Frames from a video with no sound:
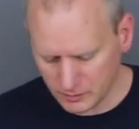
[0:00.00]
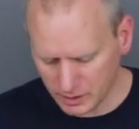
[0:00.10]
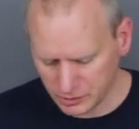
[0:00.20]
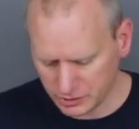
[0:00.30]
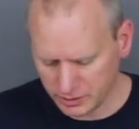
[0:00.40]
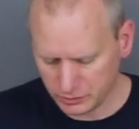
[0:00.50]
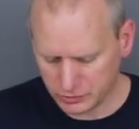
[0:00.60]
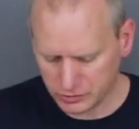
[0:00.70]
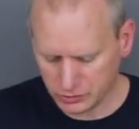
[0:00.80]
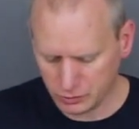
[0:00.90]
I usually
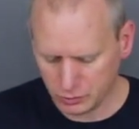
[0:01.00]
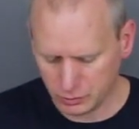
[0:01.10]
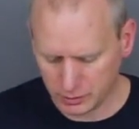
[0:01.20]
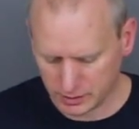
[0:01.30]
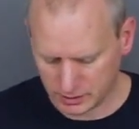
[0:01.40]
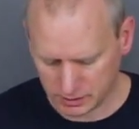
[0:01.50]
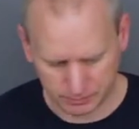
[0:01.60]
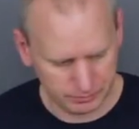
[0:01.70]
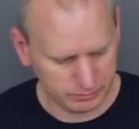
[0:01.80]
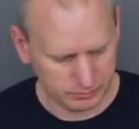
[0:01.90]
use two
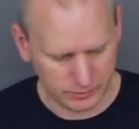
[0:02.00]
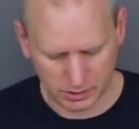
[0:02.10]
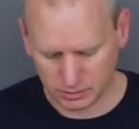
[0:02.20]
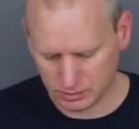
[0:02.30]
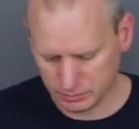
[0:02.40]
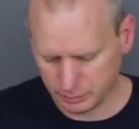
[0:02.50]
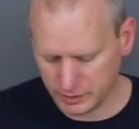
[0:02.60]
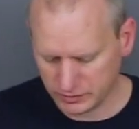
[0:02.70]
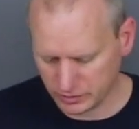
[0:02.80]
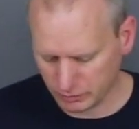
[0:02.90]

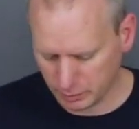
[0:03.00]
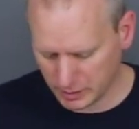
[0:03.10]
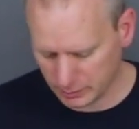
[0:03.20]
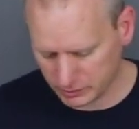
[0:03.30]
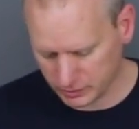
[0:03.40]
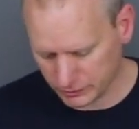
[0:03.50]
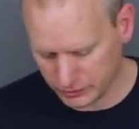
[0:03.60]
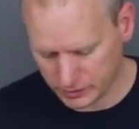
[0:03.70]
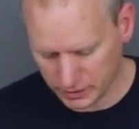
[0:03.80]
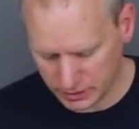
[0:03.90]
pieces of a popsicle
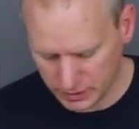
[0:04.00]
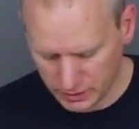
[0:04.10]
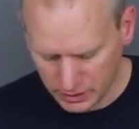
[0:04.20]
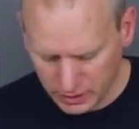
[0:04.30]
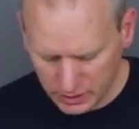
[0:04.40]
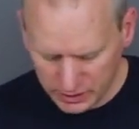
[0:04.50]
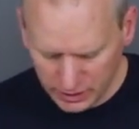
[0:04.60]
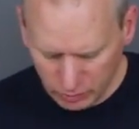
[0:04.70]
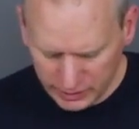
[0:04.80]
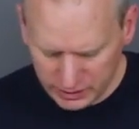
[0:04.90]
stick. And
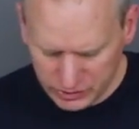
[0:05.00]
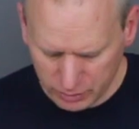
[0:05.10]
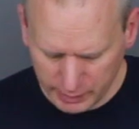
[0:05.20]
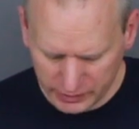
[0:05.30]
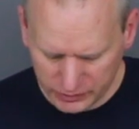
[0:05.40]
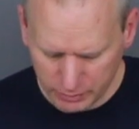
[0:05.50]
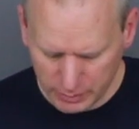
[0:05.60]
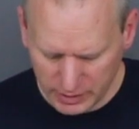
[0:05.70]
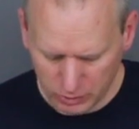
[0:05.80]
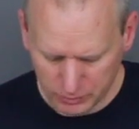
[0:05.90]
you don't need a tremendous
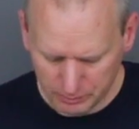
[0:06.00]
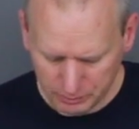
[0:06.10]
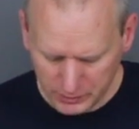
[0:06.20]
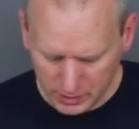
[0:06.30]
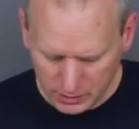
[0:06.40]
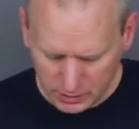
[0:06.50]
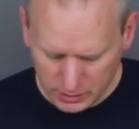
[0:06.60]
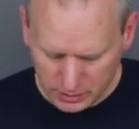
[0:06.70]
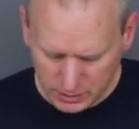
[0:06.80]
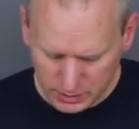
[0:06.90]
amount.
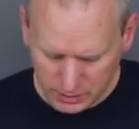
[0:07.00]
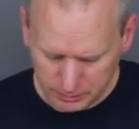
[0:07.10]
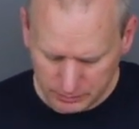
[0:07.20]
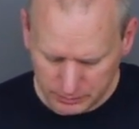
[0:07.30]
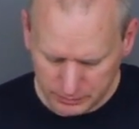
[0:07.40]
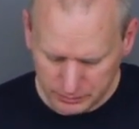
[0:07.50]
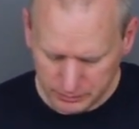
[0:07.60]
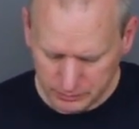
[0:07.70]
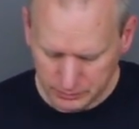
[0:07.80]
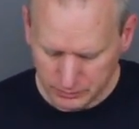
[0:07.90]
I'd
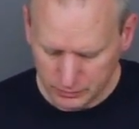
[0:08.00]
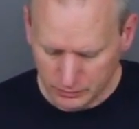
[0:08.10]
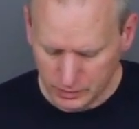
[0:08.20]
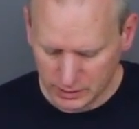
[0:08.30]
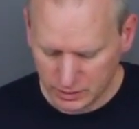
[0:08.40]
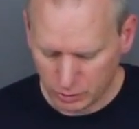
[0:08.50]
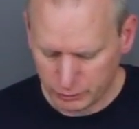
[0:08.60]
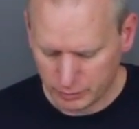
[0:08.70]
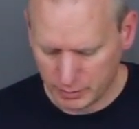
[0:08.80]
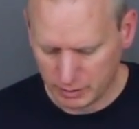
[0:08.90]
go
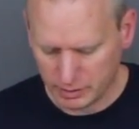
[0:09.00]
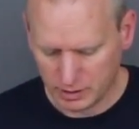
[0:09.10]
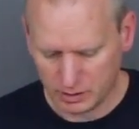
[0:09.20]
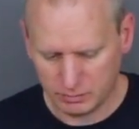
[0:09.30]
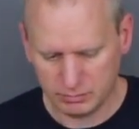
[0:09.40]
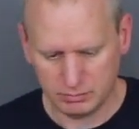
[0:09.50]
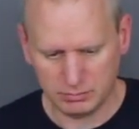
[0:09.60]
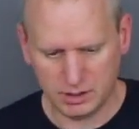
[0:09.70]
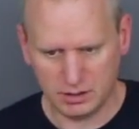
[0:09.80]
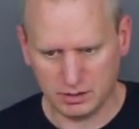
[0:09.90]
for maybe,
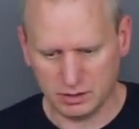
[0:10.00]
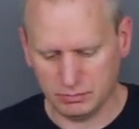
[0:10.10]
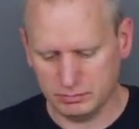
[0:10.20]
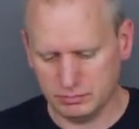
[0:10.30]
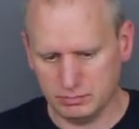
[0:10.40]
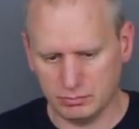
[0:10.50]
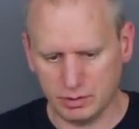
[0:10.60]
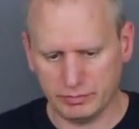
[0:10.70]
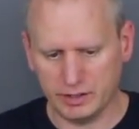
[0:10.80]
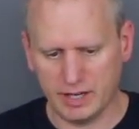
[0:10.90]
I don't know,
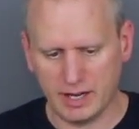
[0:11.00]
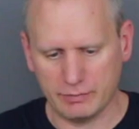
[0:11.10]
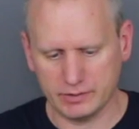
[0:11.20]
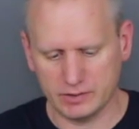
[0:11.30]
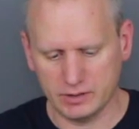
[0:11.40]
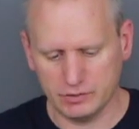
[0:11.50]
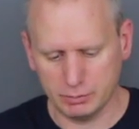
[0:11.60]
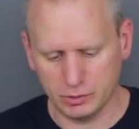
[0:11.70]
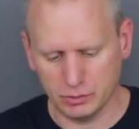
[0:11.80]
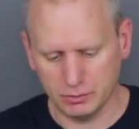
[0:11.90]
roughly half a
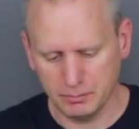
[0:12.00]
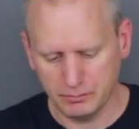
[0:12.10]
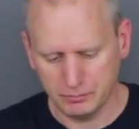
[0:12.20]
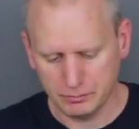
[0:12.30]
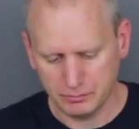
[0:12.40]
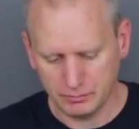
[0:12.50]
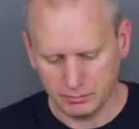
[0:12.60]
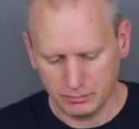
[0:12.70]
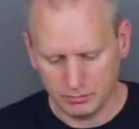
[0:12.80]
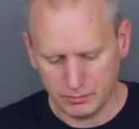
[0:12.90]
teaspoon
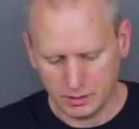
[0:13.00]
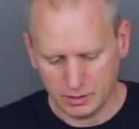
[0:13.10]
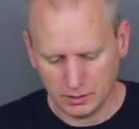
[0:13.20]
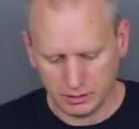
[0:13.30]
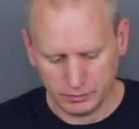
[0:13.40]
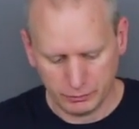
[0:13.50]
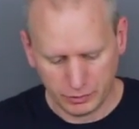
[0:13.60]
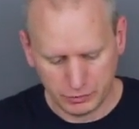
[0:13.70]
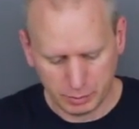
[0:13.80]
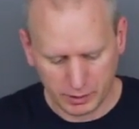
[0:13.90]
of the
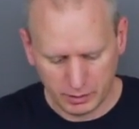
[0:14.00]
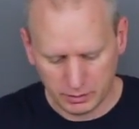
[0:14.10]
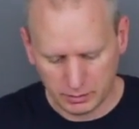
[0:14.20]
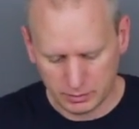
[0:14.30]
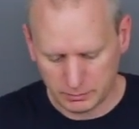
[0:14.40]
first part.